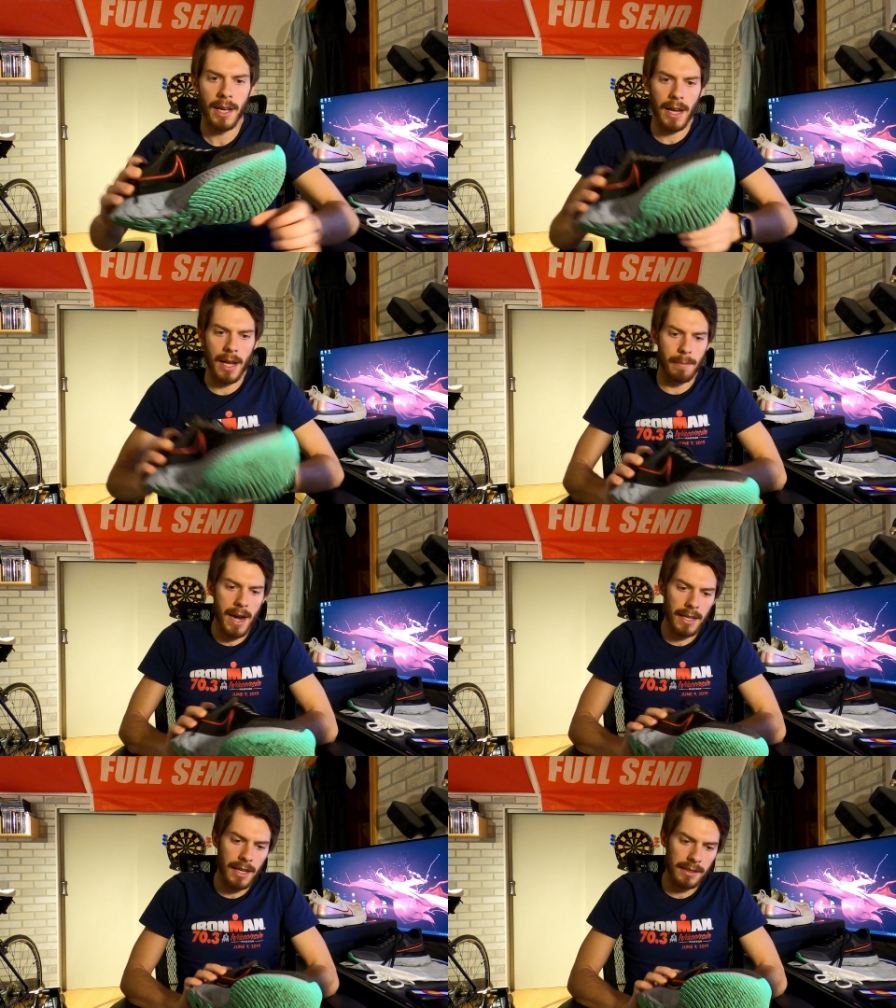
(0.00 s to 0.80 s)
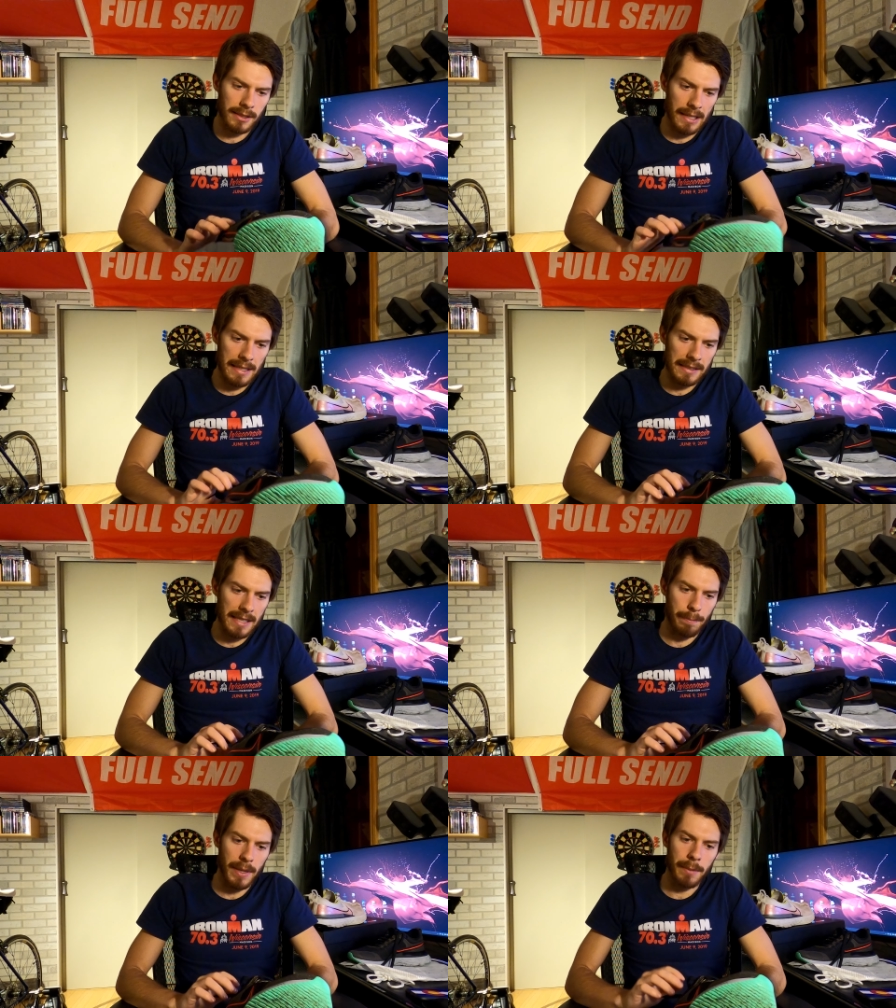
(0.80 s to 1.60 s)
And my guess is
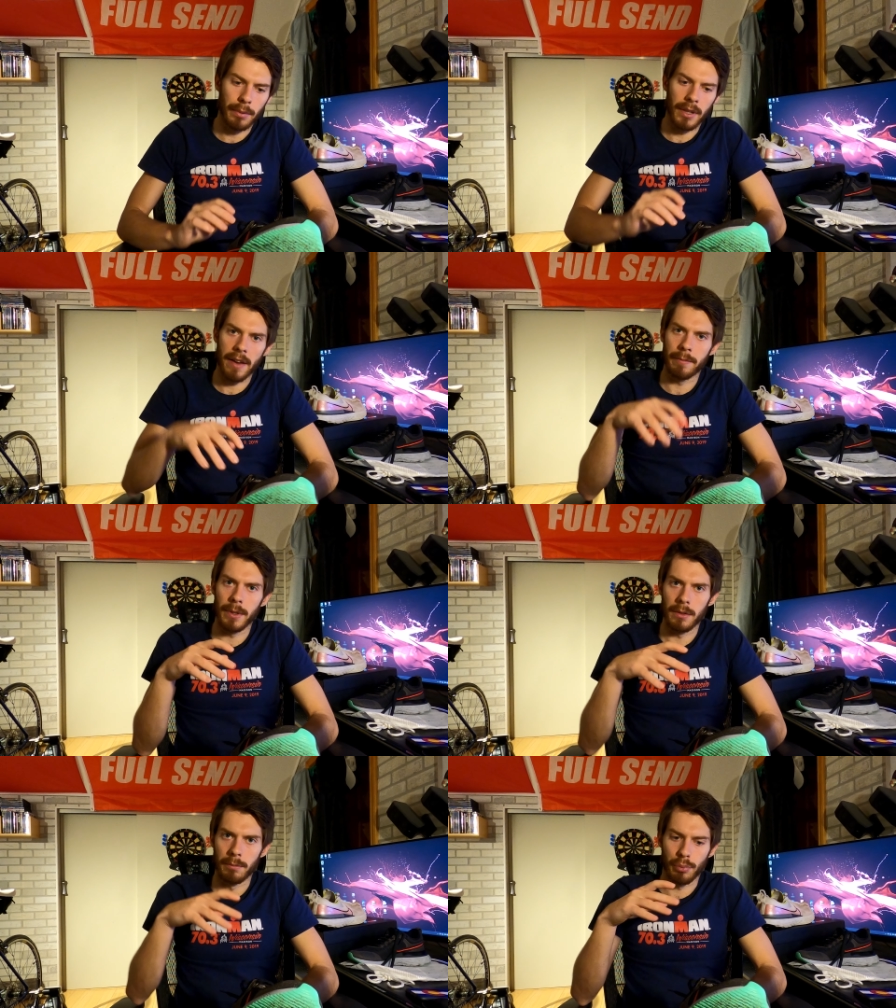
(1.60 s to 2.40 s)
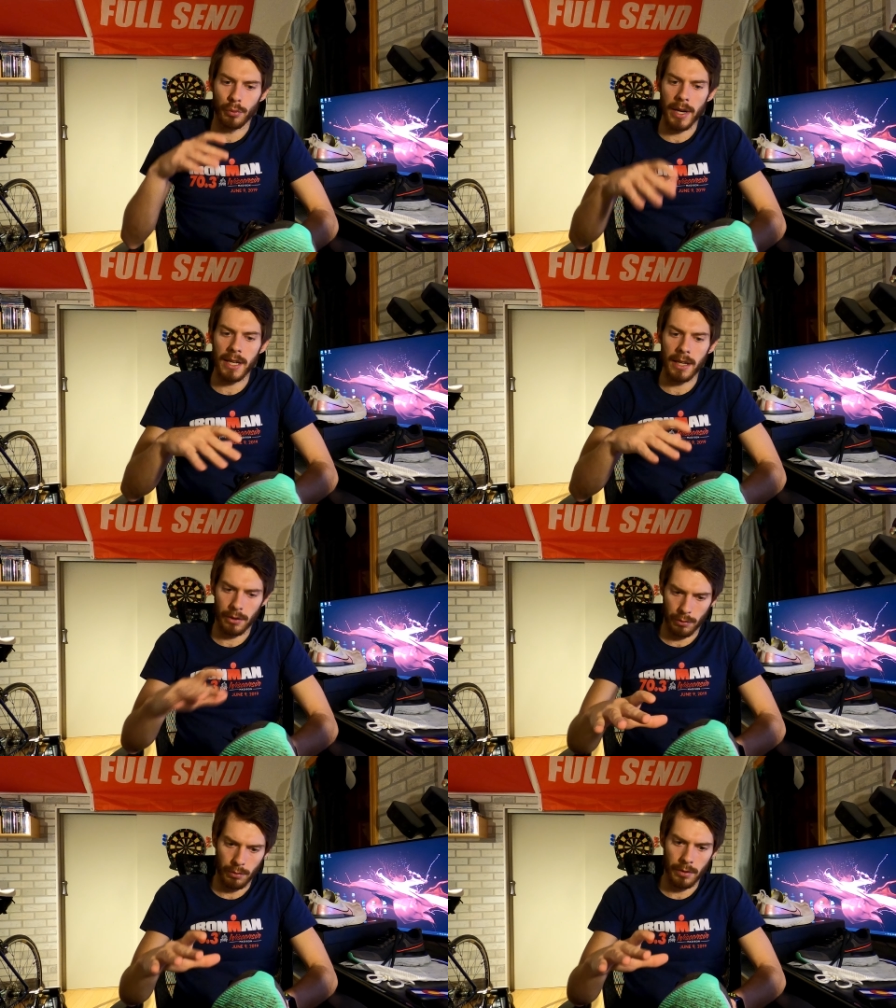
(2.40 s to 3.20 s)
that people have been breaking
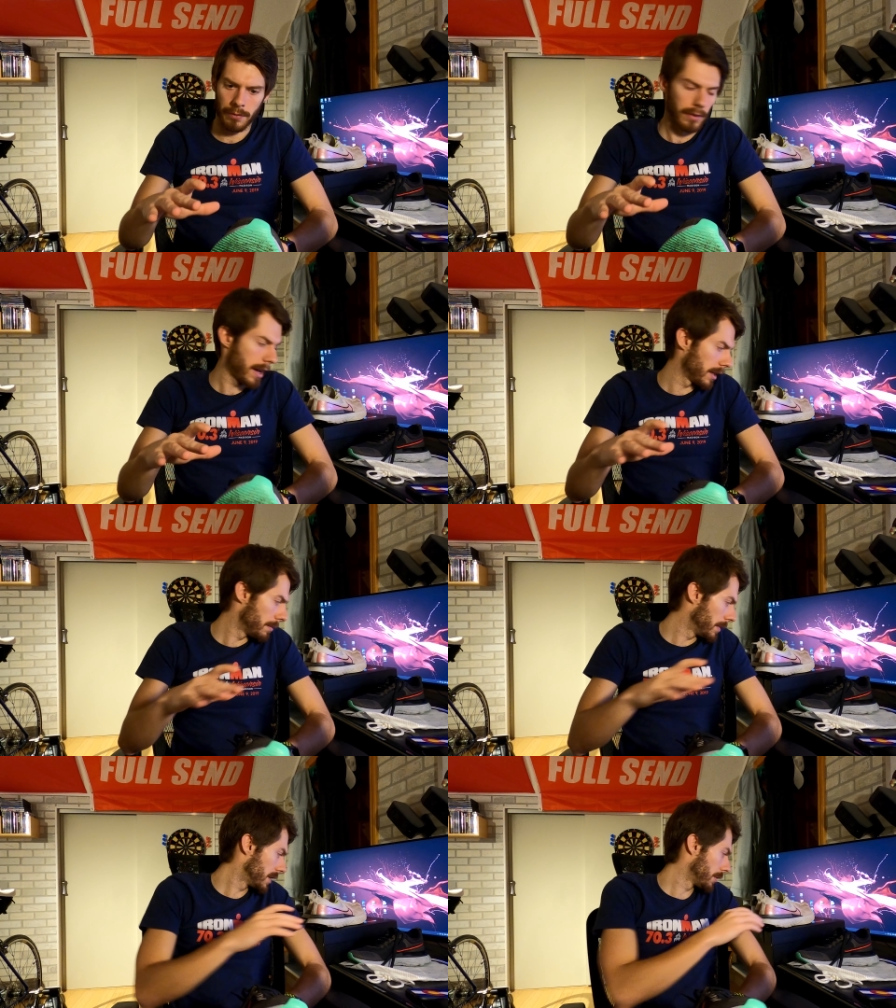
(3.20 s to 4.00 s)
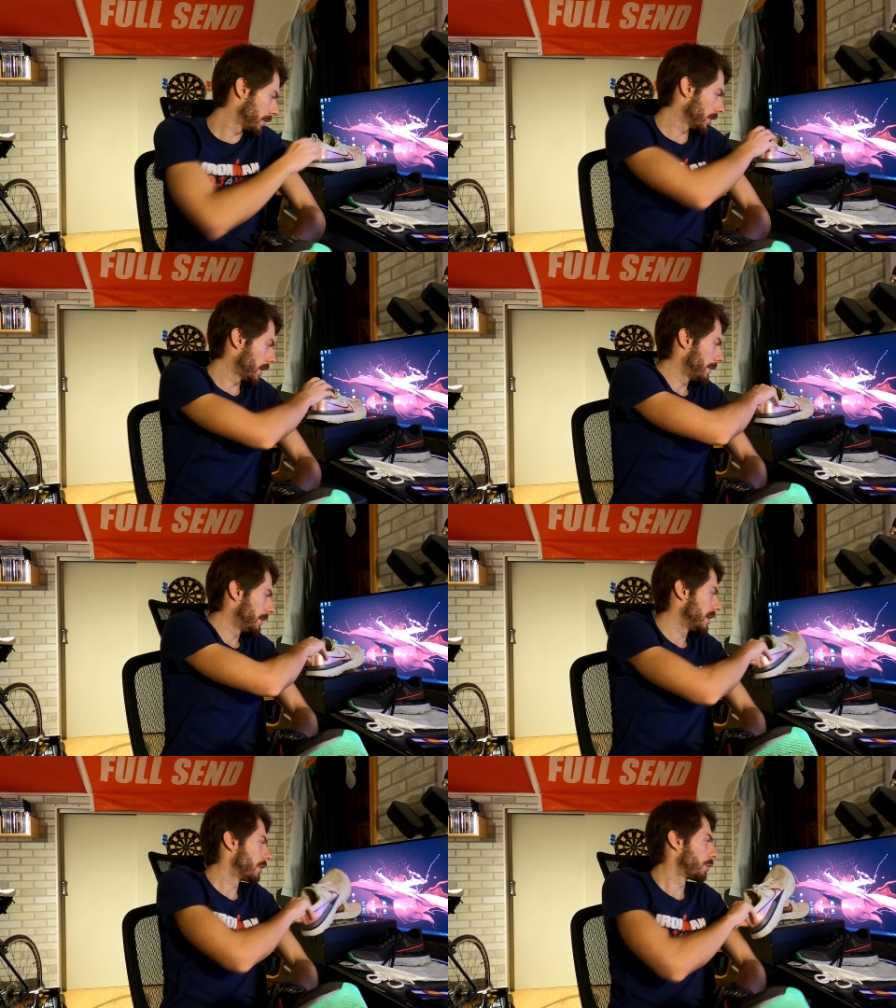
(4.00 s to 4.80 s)
through the Flyknit material
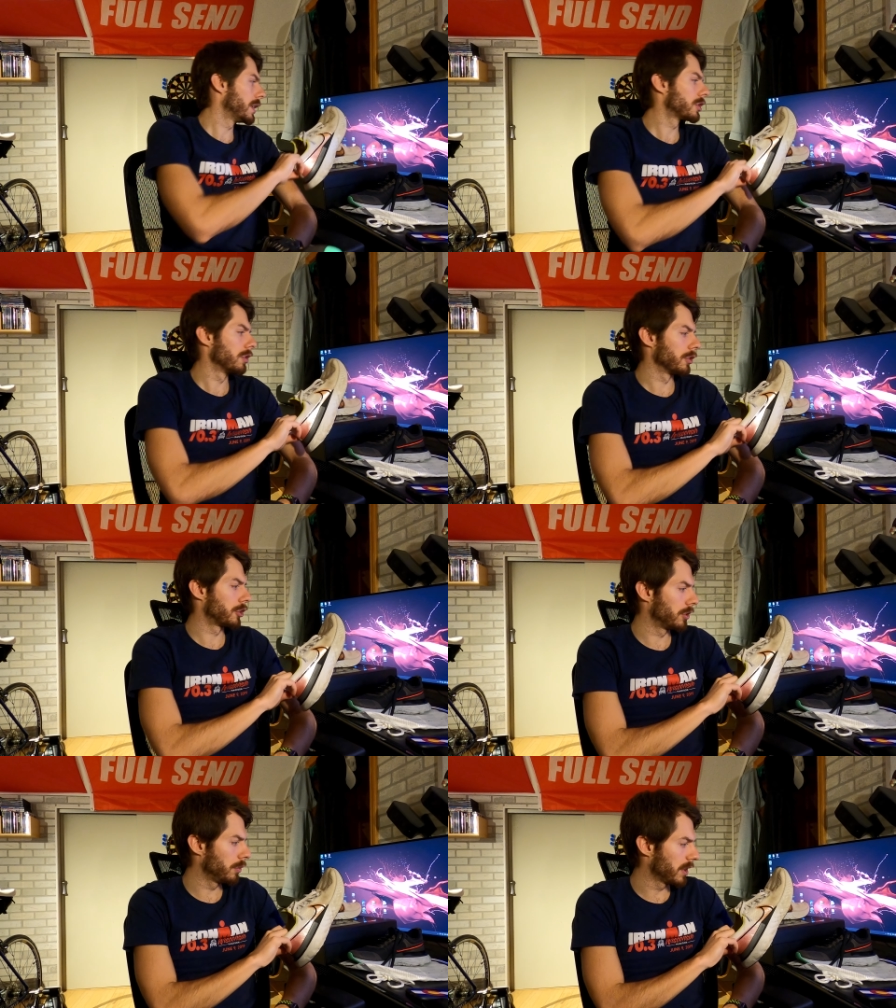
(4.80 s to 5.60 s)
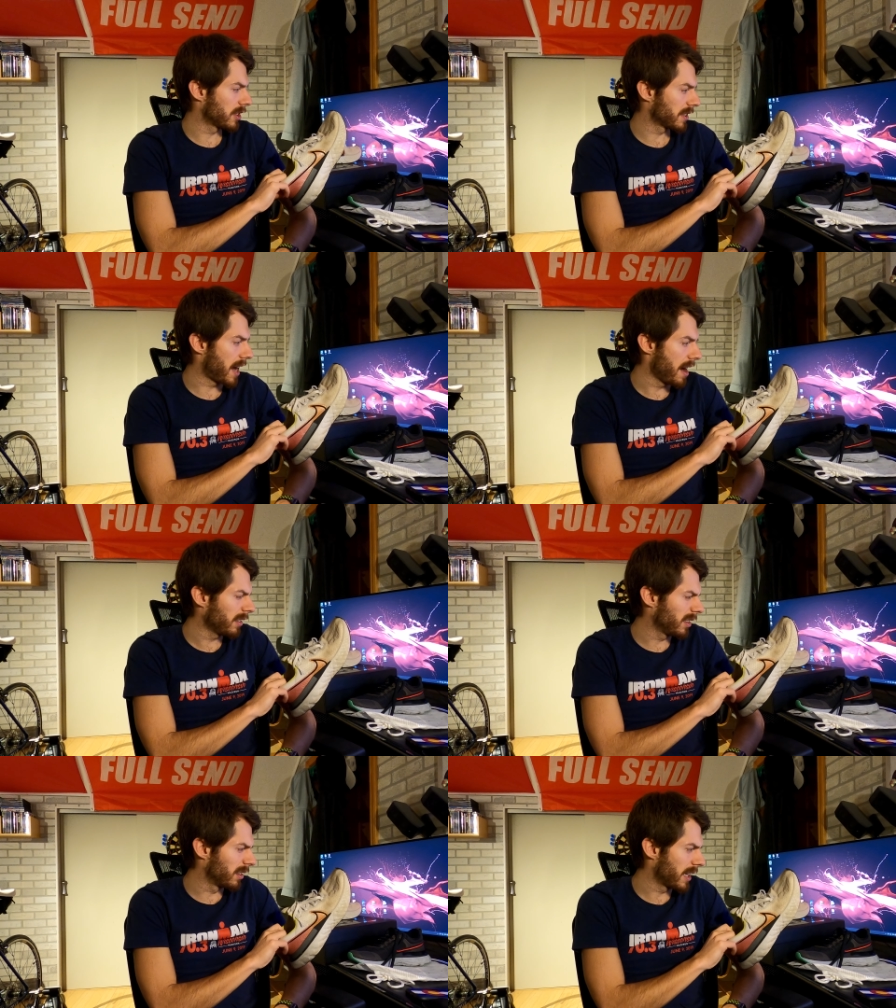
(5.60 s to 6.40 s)
of the original shoe, which is
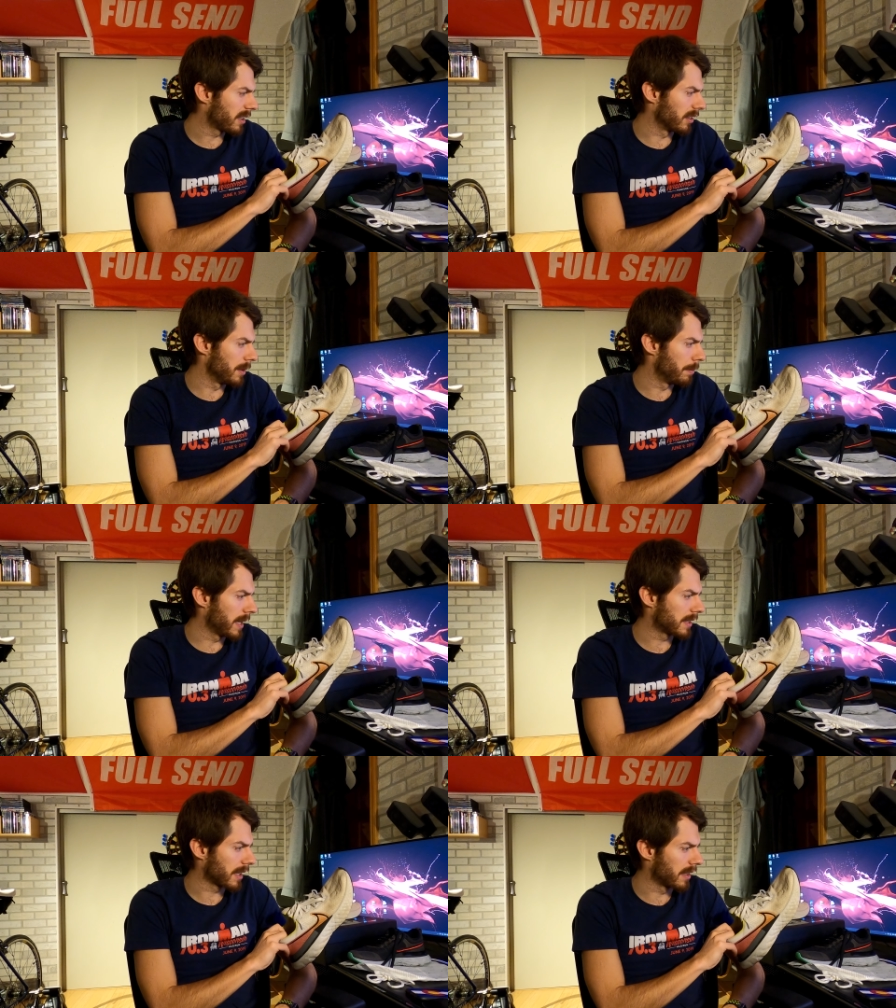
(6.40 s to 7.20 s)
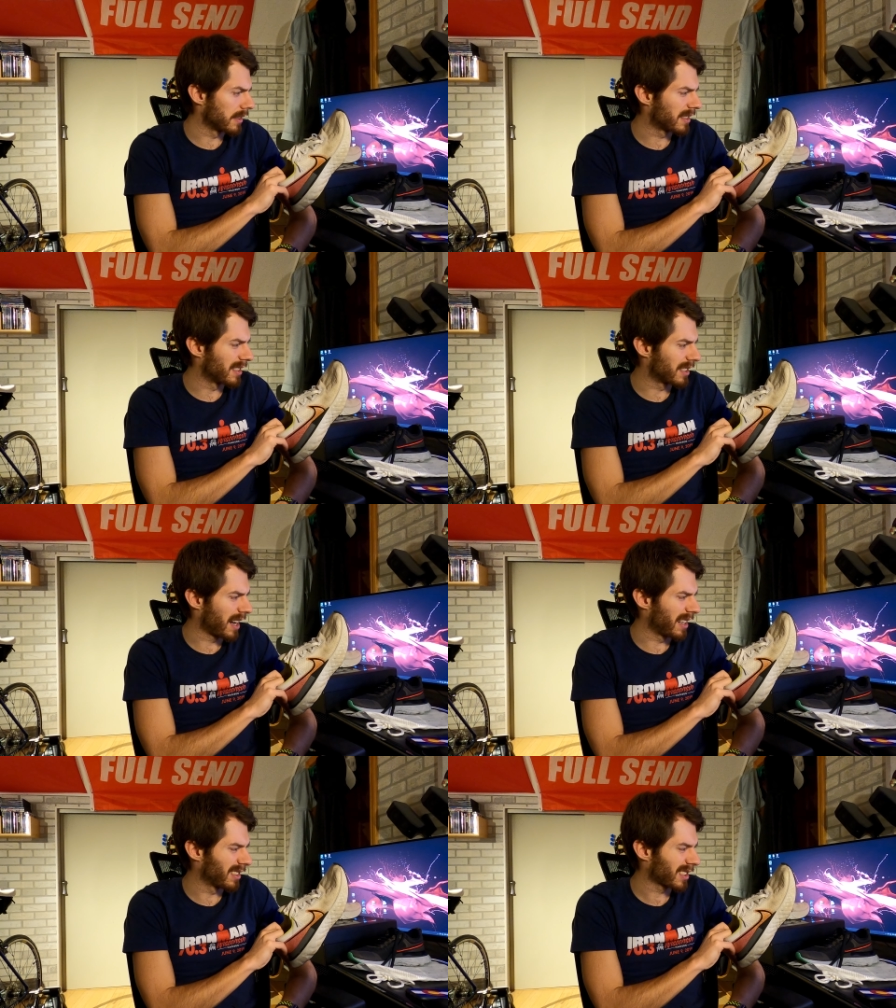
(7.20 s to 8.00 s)
highly likely based on its
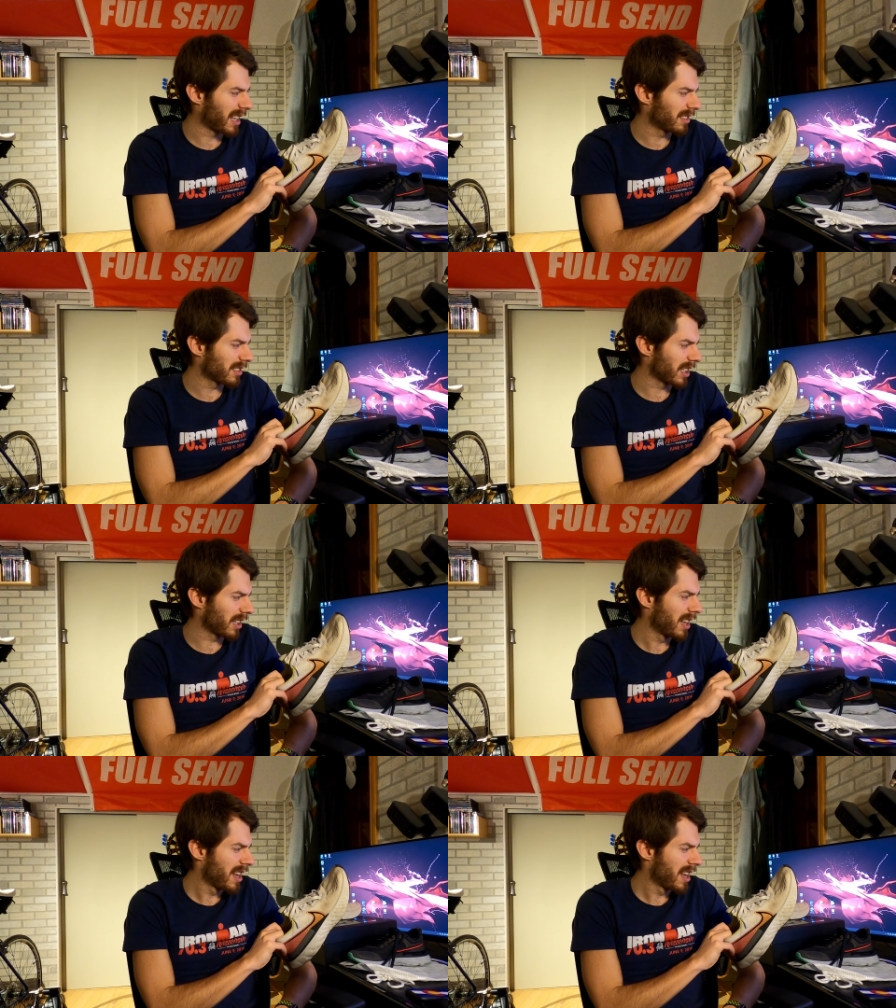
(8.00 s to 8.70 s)
design. It's kind of just like